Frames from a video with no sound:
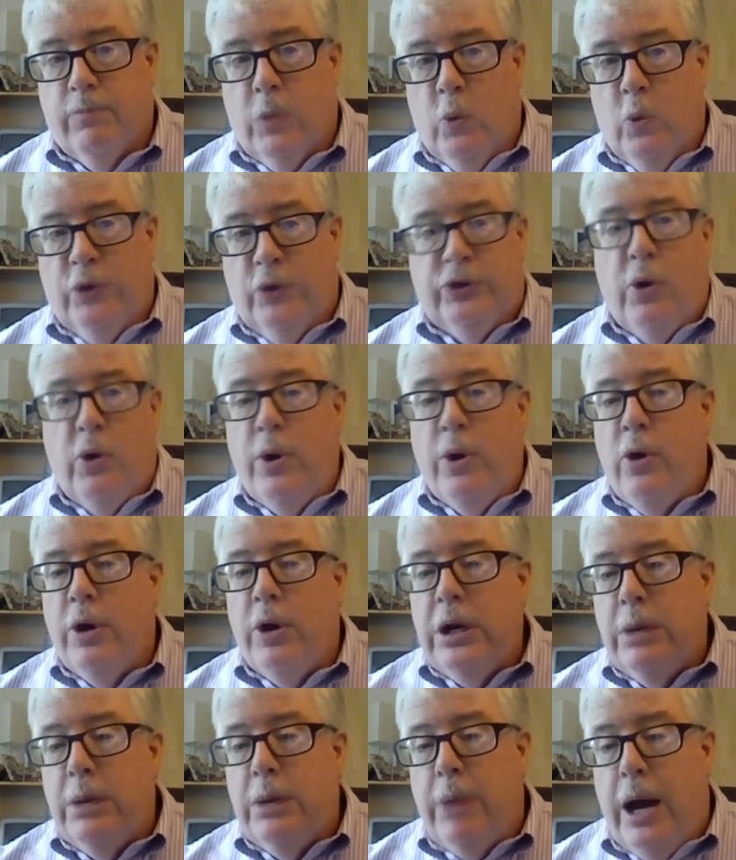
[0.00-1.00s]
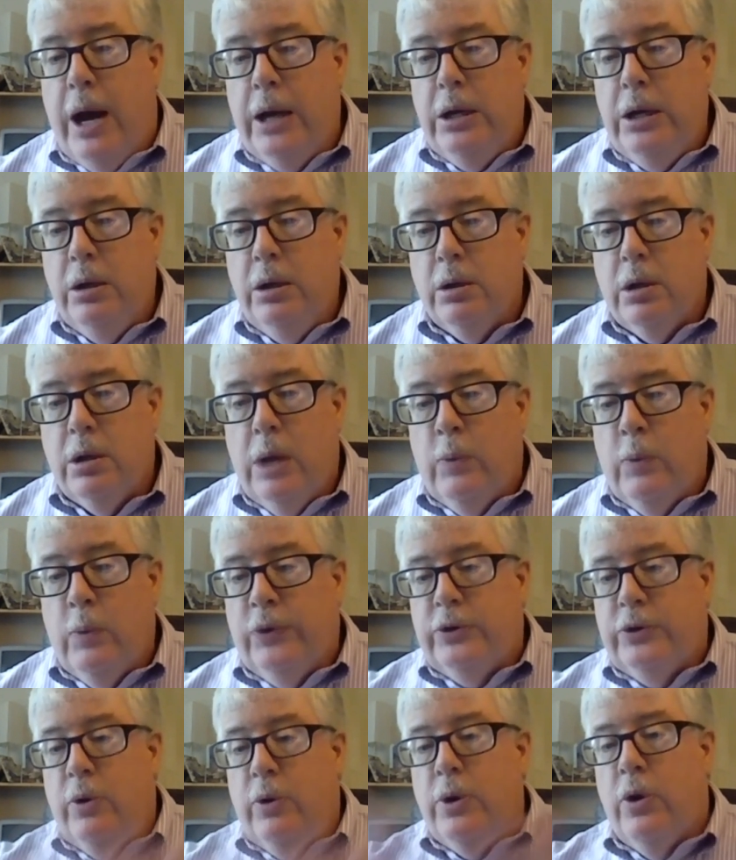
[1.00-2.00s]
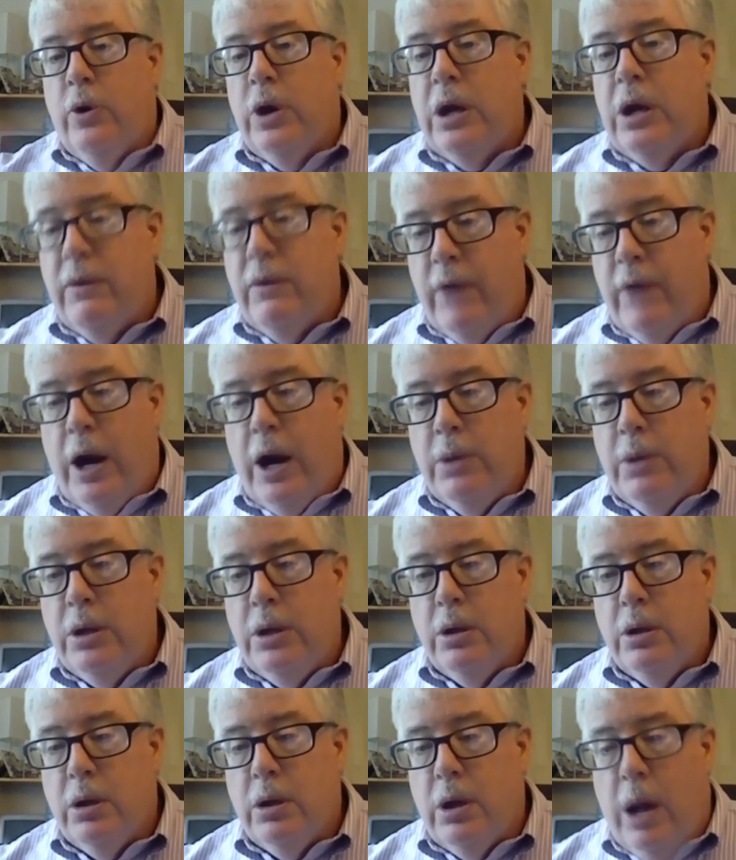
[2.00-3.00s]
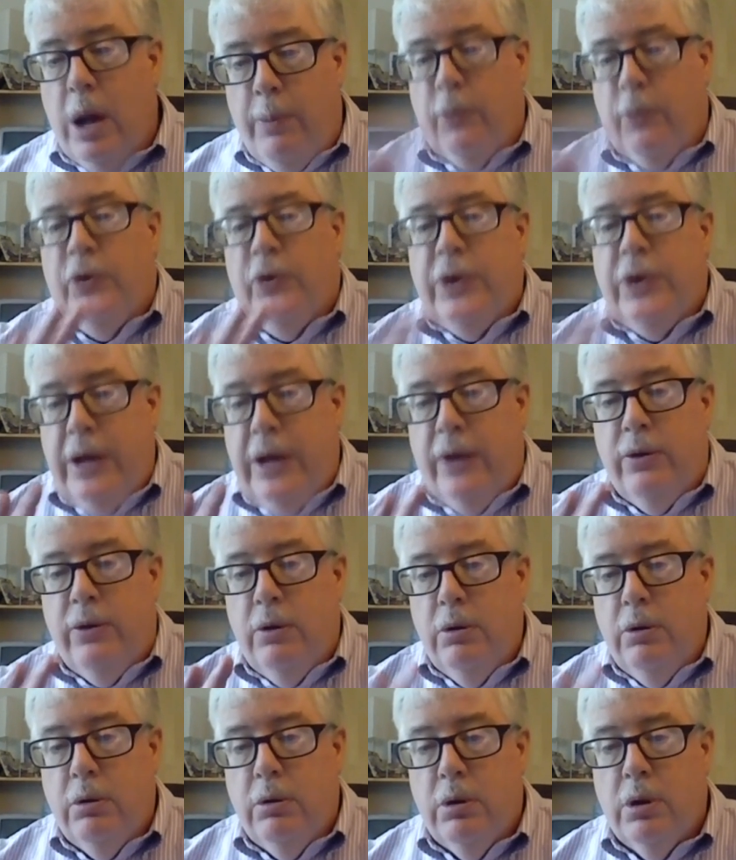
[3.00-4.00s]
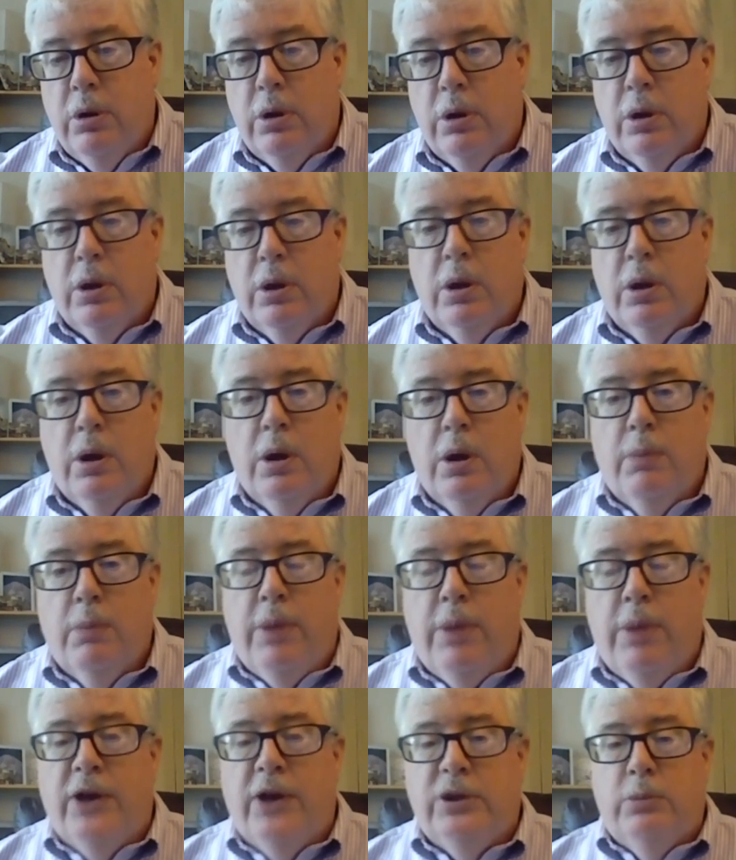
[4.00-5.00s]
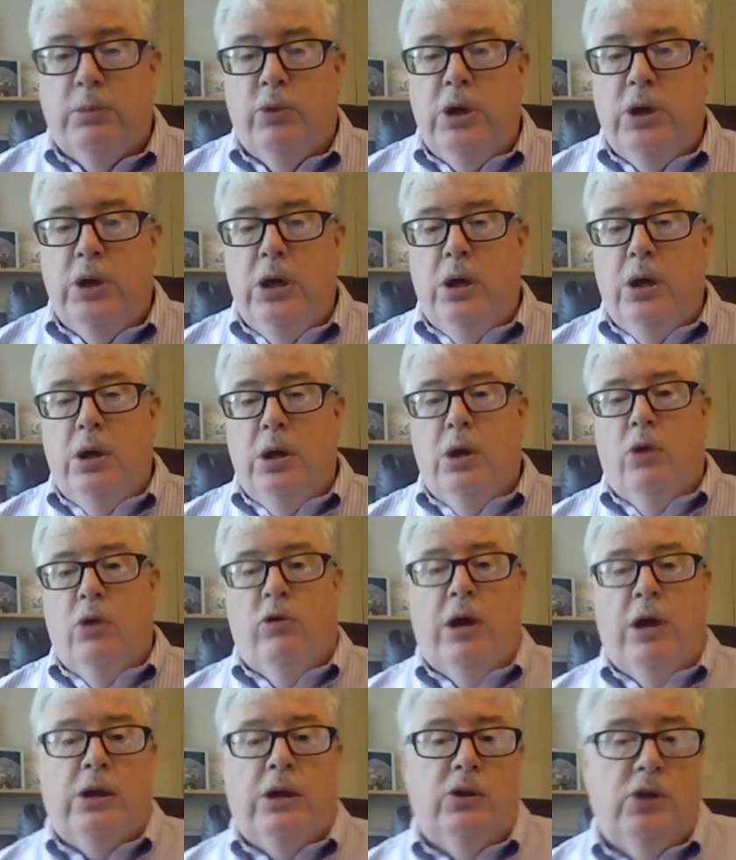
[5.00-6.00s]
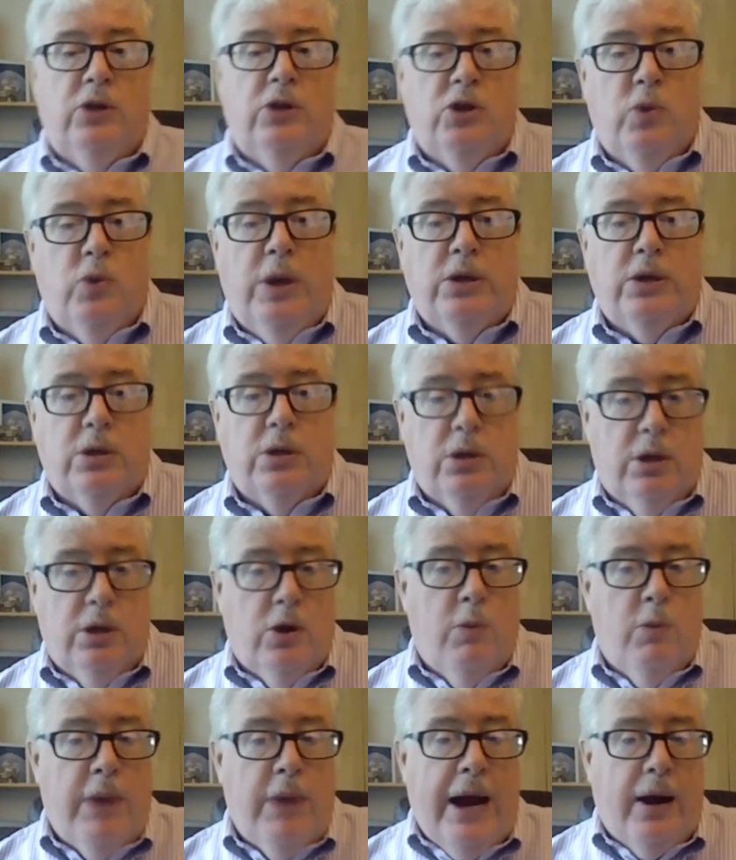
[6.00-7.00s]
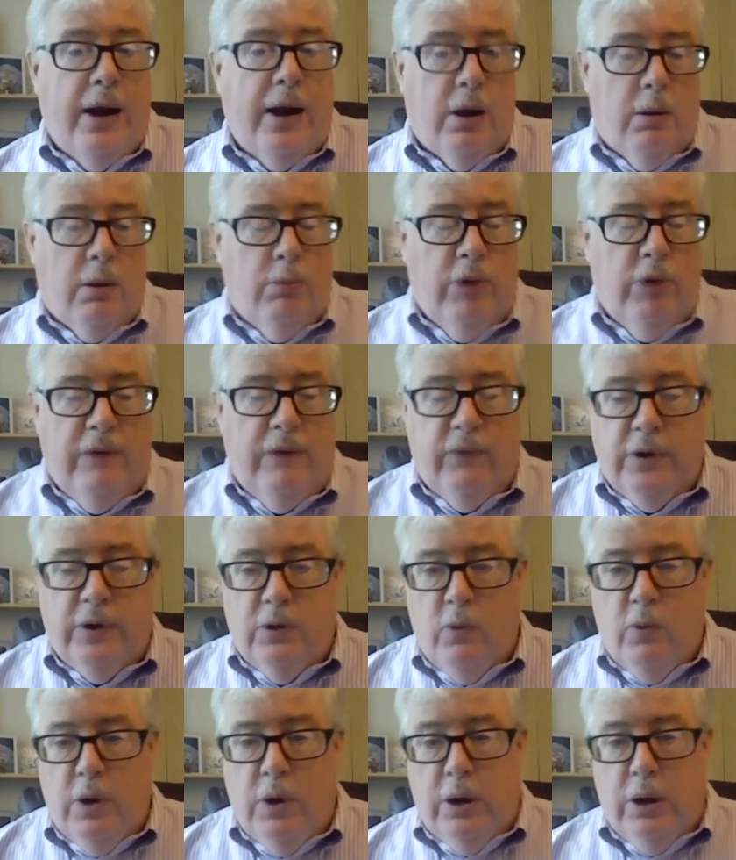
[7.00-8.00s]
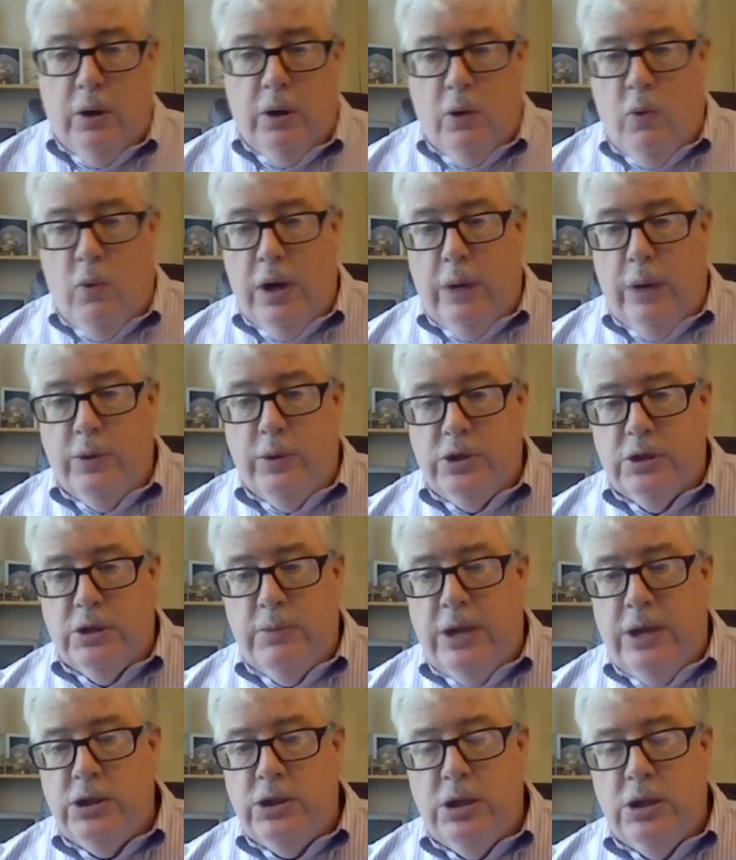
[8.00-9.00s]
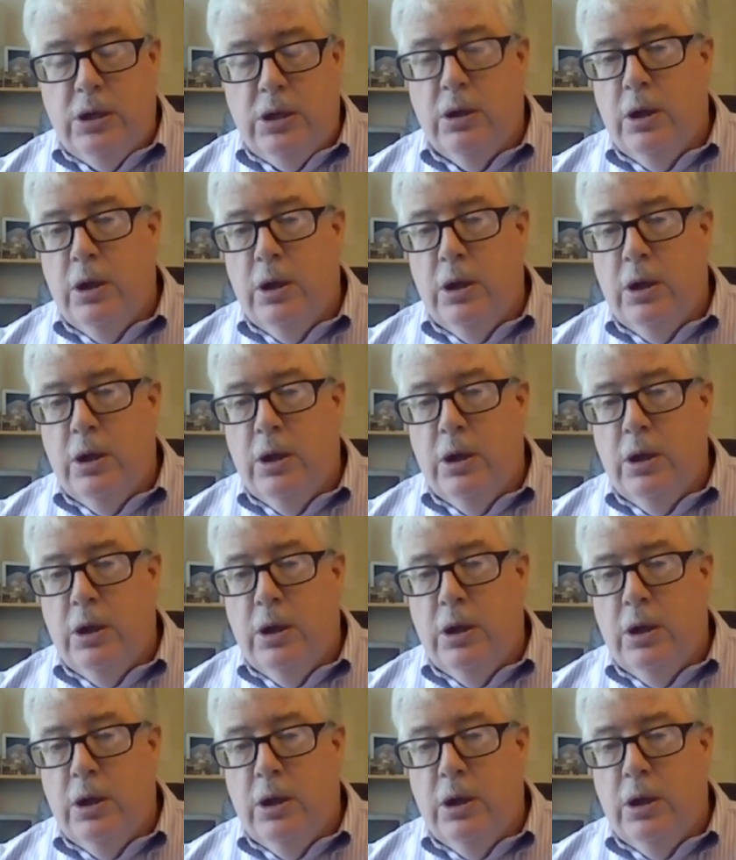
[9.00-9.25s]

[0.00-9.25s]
what's going on in the body and what's going on in the environment coupled together possibly you know create the situation to go back briefly to one the one i was just mentioning